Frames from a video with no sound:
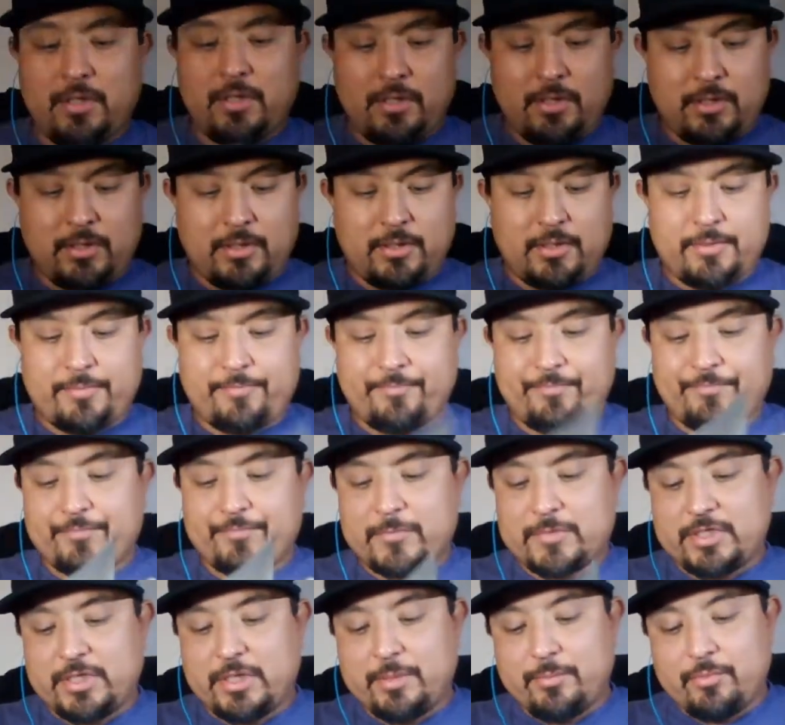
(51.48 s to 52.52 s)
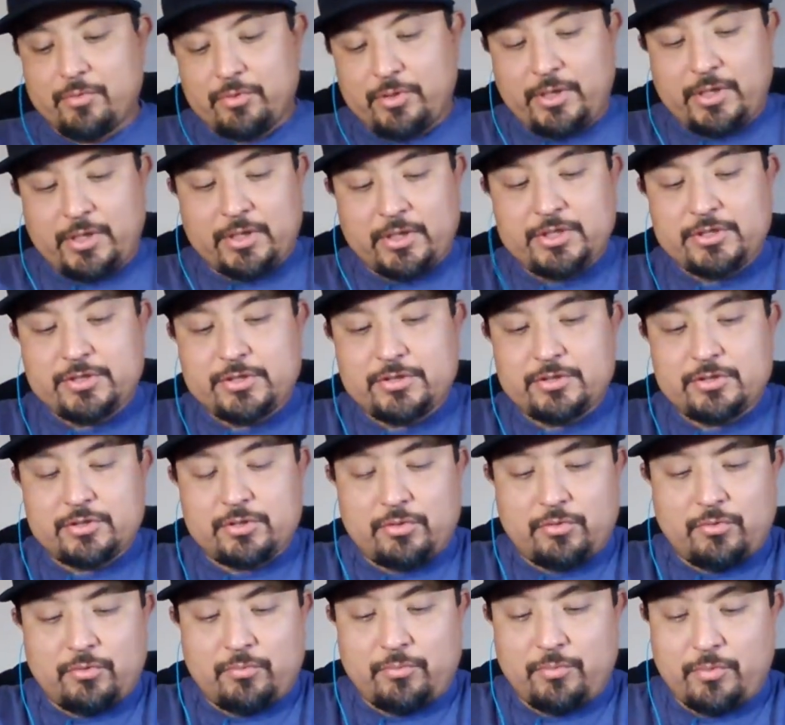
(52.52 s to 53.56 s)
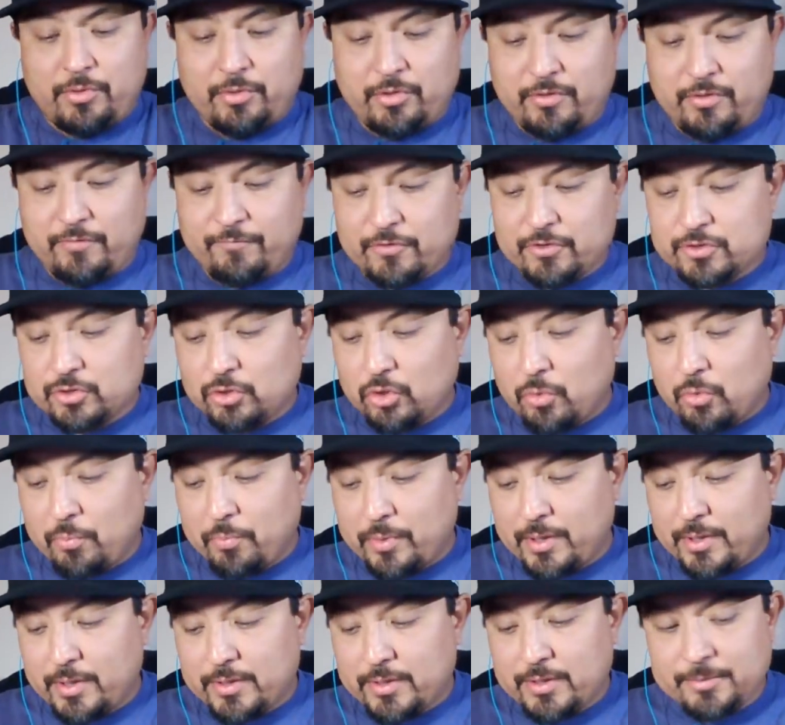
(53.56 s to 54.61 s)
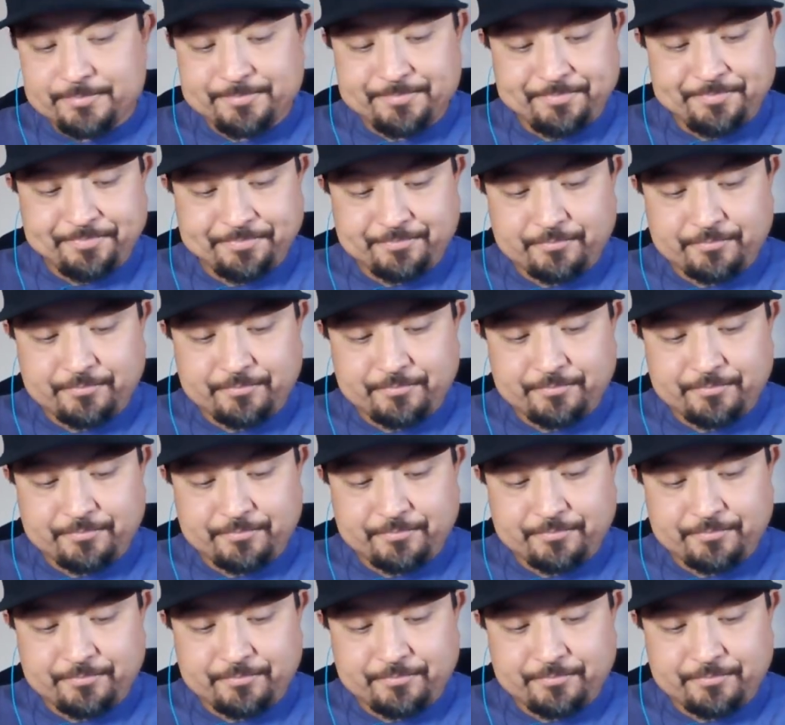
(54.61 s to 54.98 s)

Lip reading: It's Hebrew and English, so when you first open it up,